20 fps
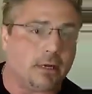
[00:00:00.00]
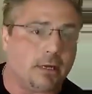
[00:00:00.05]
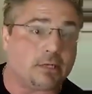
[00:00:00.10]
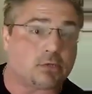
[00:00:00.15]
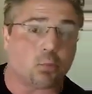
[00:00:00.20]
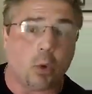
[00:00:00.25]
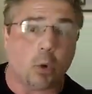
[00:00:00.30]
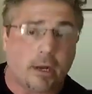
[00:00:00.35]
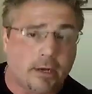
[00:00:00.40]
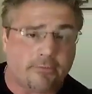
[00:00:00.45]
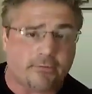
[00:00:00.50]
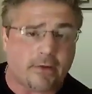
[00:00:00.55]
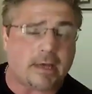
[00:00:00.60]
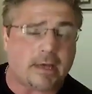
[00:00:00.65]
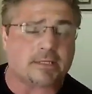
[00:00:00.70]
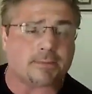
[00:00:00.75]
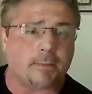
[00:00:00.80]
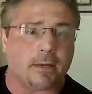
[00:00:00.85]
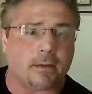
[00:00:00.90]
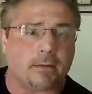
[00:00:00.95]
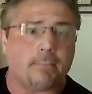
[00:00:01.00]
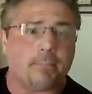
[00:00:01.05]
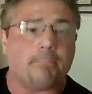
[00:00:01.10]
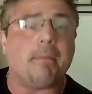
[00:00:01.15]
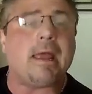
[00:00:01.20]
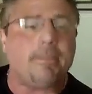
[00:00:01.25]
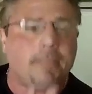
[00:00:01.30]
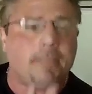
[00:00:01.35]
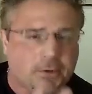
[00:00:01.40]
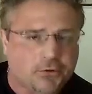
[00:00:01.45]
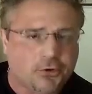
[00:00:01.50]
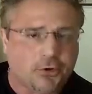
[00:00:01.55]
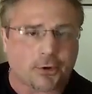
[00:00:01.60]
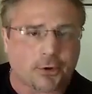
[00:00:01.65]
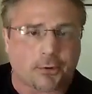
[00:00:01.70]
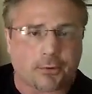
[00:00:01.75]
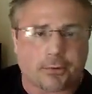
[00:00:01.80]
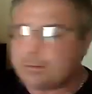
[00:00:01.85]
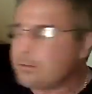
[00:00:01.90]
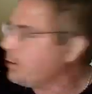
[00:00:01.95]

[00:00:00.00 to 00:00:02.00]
It's one investment, maybe 2.